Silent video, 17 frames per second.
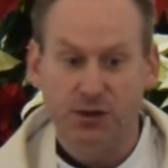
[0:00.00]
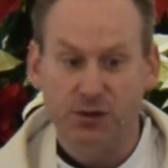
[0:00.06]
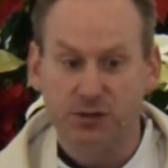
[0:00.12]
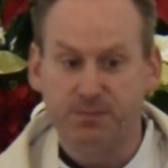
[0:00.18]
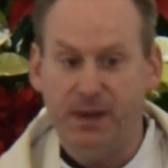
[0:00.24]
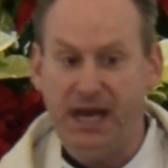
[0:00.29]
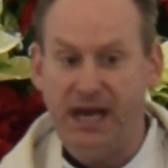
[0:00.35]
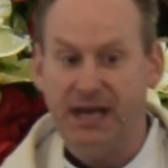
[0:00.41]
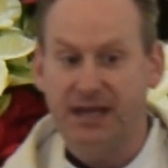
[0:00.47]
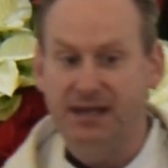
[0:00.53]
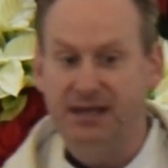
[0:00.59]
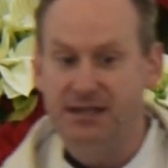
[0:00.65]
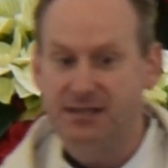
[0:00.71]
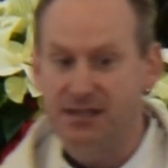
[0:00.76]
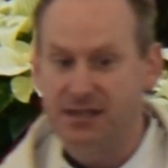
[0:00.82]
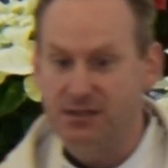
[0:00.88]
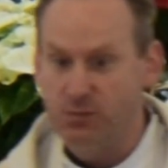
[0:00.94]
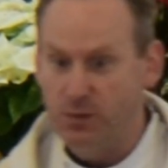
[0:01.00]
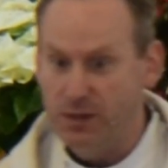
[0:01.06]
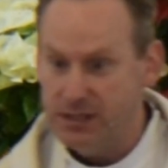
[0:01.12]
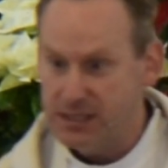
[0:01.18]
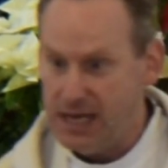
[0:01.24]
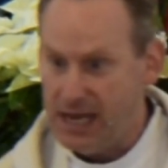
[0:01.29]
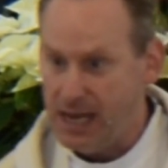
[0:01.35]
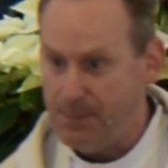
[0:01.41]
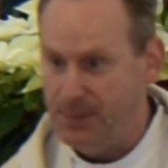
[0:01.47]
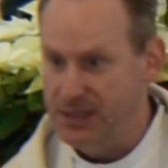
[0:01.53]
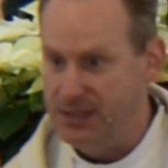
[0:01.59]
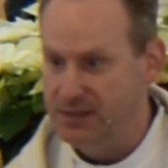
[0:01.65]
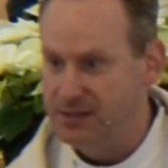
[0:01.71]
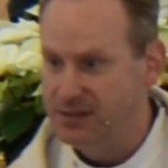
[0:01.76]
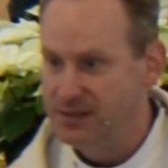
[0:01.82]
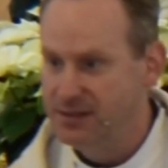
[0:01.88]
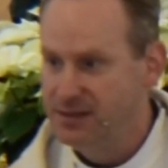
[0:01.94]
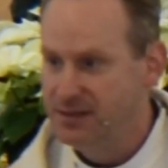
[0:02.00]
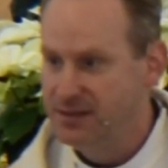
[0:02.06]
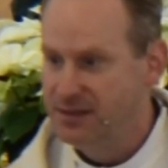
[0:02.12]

he goes back and he says, what's happened?